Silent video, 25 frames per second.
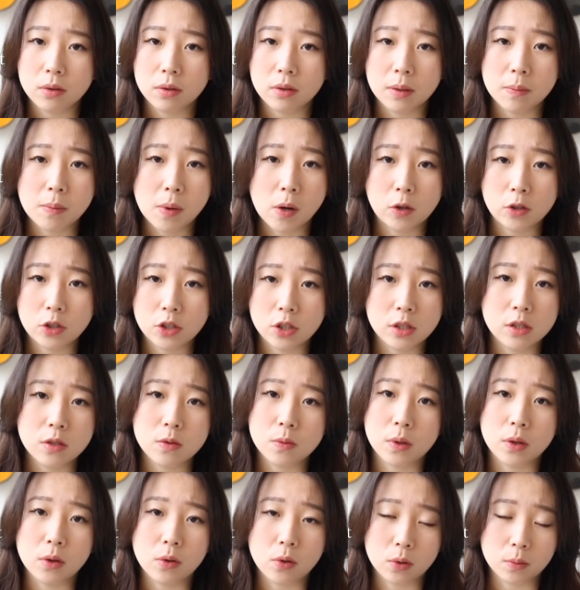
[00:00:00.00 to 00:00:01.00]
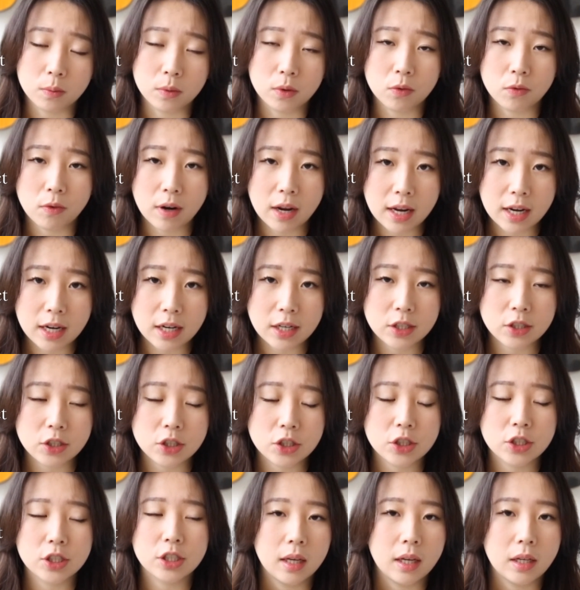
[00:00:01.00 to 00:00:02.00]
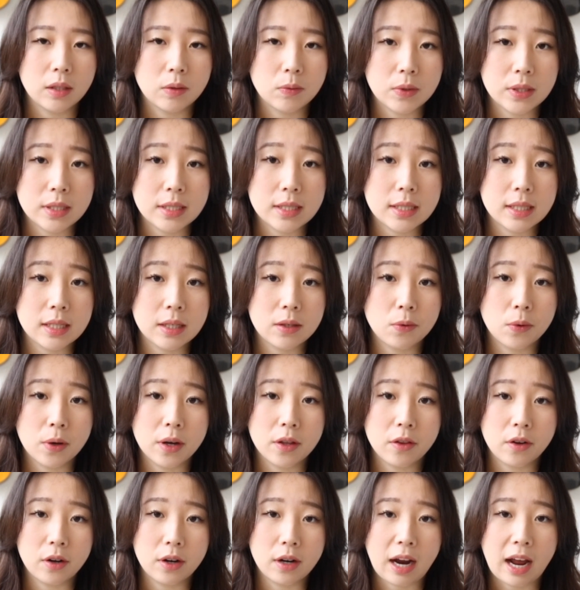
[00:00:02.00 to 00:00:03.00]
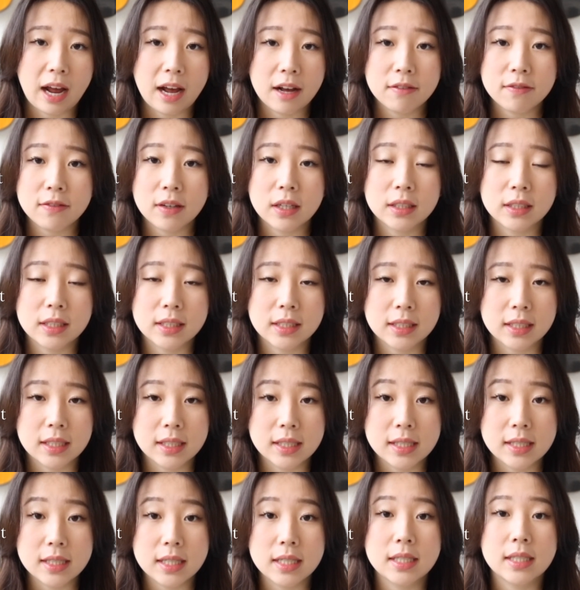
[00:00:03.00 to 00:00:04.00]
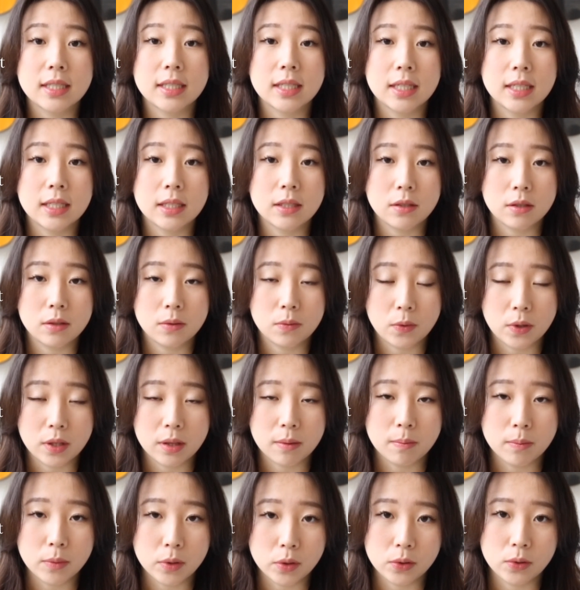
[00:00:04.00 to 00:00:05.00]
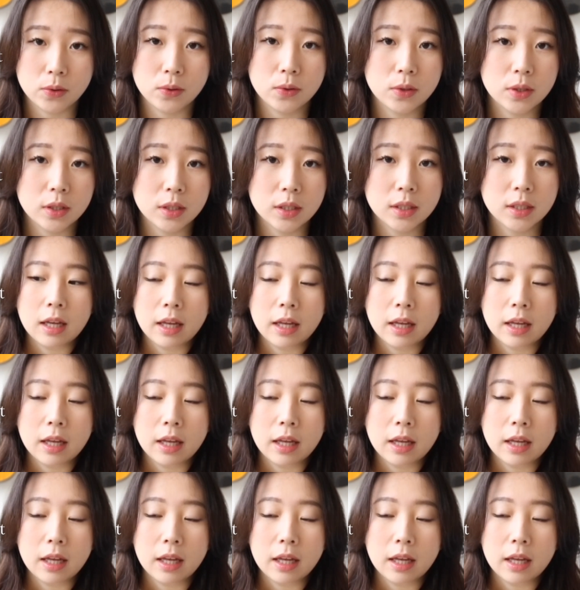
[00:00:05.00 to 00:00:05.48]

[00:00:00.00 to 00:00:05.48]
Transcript: emotions with normal range? And we see whether affect is consistent with mood.